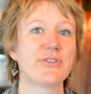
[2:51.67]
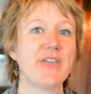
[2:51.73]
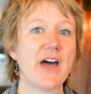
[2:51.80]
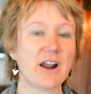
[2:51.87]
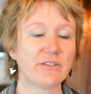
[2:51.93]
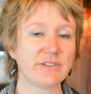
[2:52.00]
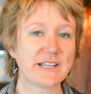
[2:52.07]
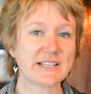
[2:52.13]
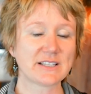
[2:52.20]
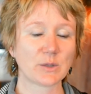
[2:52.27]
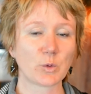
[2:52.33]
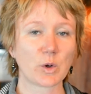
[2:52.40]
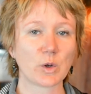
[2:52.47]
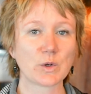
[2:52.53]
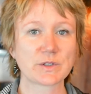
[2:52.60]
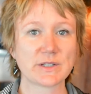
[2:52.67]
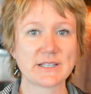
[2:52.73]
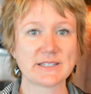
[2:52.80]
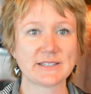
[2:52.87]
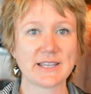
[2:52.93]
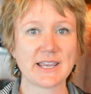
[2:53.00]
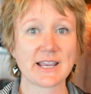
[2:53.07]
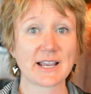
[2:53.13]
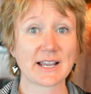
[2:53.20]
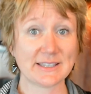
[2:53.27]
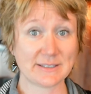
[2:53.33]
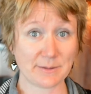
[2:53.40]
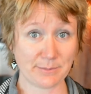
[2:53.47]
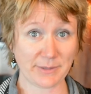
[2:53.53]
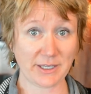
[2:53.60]
For that reason, we're also seeing
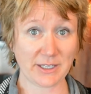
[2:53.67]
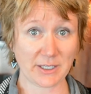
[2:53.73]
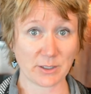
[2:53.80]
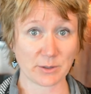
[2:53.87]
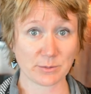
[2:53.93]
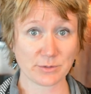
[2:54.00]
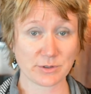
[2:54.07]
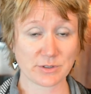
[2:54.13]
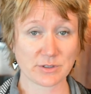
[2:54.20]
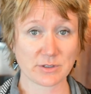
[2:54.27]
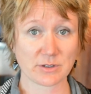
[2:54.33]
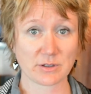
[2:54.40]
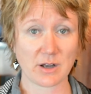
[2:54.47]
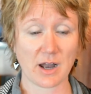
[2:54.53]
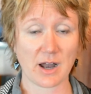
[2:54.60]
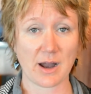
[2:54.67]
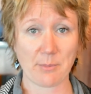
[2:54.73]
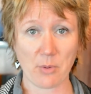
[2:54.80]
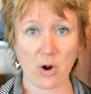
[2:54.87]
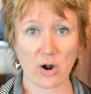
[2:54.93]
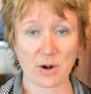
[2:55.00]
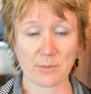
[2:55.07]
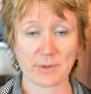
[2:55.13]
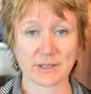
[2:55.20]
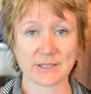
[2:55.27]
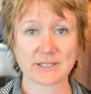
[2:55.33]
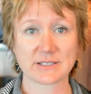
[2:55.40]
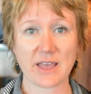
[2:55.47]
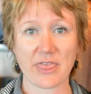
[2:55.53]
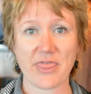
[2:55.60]
condominiums,
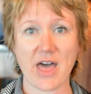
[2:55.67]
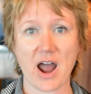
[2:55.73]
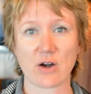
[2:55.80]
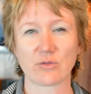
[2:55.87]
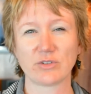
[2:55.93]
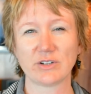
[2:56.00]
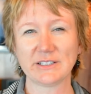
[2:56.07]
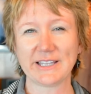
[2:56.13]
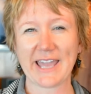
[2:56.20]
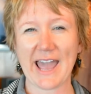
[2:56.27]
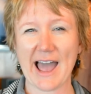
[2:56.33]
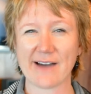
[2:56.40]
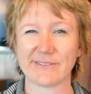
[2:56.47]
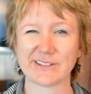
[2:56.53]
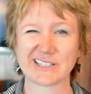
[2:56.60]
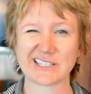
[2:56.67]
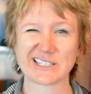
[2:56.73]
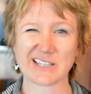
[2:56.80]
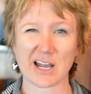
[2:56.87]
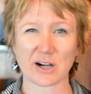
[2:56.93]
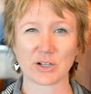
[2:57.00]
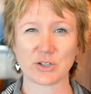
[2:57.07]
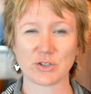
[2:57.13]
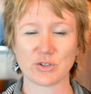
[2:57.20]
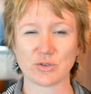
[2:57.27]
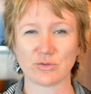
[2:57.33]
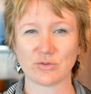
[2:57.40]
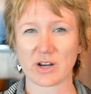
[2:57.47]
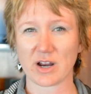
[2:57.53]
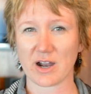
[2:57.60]
apartments that really haven't started
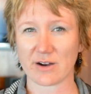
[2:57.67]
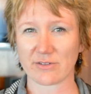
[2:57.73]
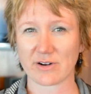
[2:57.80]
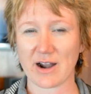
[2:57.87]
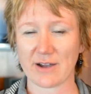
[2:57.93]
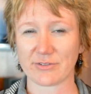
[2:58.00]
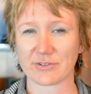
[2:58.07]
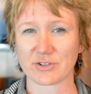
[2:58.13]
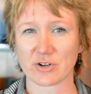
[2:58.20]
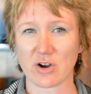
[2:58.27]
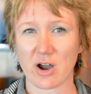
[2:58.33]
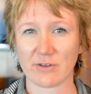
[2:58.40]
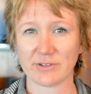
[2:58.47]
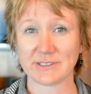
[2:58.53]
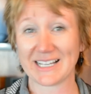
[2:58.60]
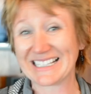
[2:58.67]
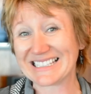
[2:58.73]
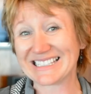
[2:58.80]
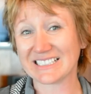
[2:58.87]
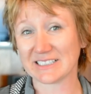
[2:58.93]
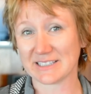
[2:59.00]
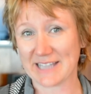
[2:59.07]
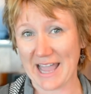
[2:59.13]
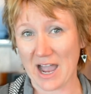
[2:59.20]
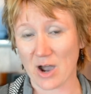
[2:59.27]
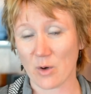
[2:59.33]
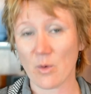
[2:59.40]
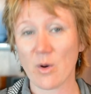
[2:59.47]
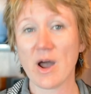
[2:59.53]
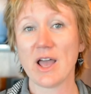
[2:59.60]
to recover after COVID until
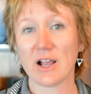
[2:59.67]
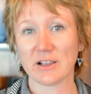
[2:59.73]
now.